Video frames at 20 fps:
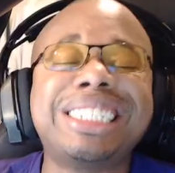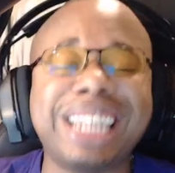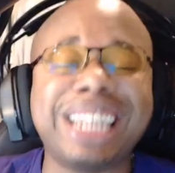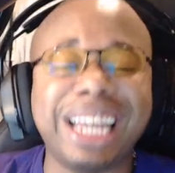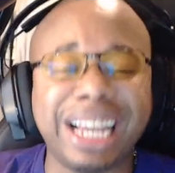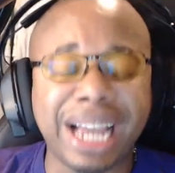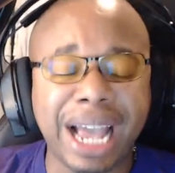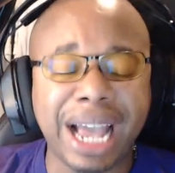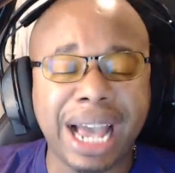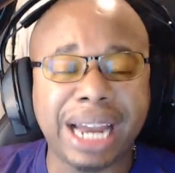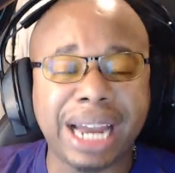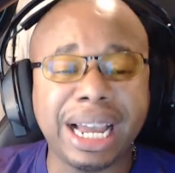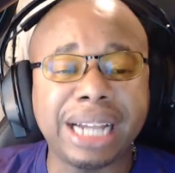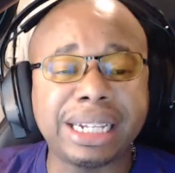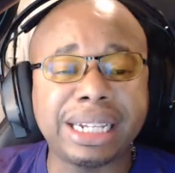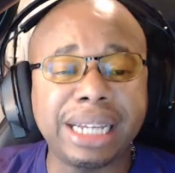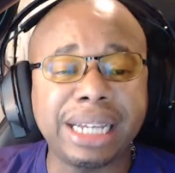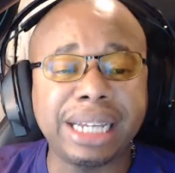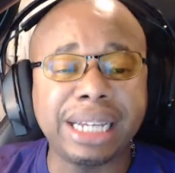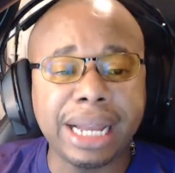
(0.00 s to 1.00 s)
thing,
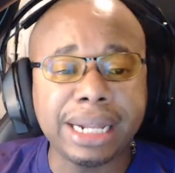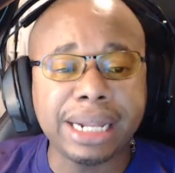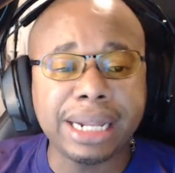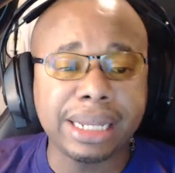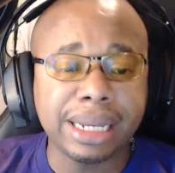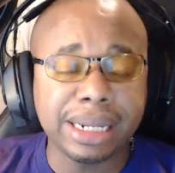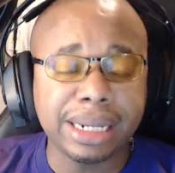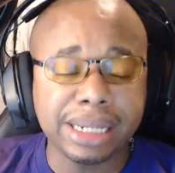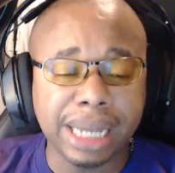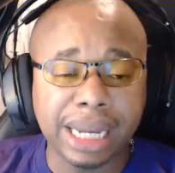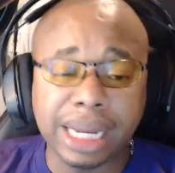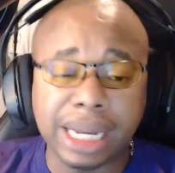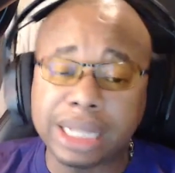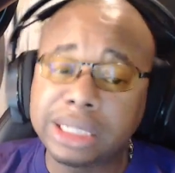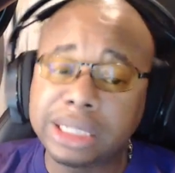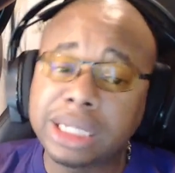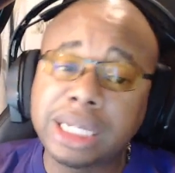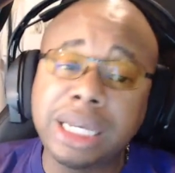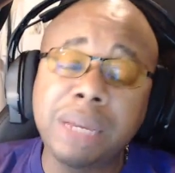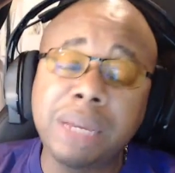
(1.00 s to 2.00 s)
at the end of the day,
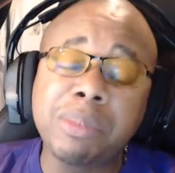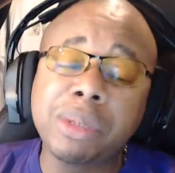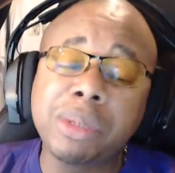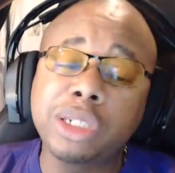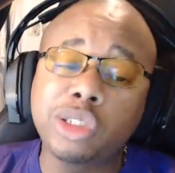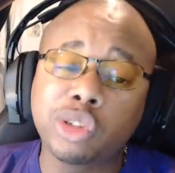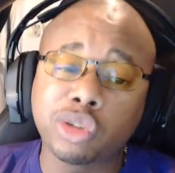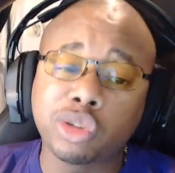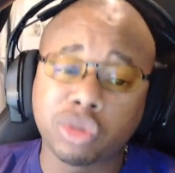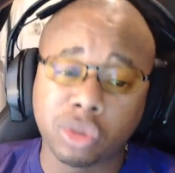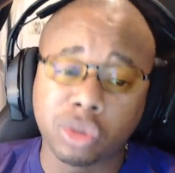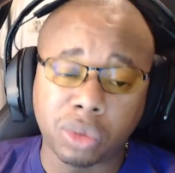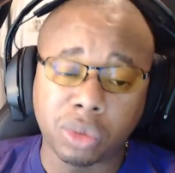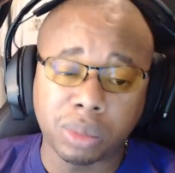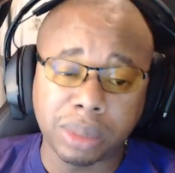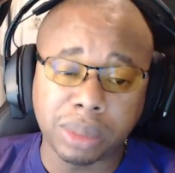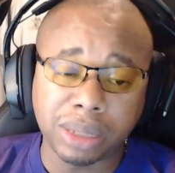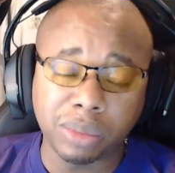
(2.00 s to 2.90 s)
let's keep it true.